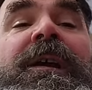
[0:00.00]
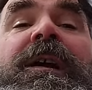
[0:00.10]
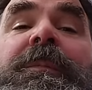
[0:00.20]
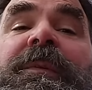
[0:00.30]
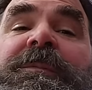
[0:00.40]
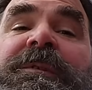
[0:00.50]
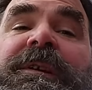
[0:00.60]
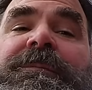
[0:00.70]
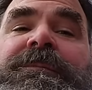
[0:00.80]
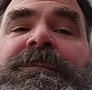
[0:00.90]
I'm glad we
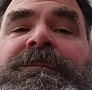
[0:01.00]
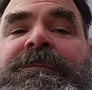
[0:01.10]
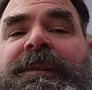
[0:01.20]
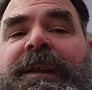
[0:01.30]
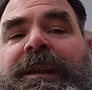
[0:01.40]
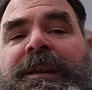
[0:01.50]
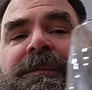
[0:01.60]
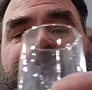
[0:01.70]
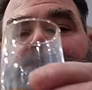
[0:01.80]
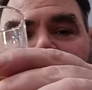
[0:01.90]
did.
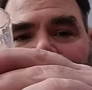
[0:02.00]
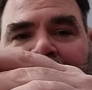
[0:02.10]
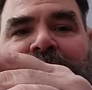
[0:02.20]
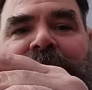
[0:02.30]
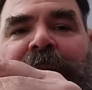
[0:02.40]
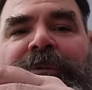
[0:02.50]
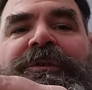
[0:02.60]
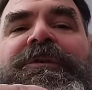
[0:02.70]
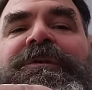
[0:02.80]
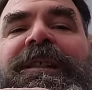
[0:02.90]
And, you know,
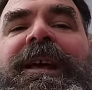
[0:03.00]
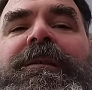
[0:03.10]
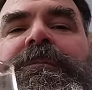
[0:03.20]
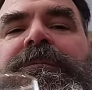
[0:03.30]
cheers to that.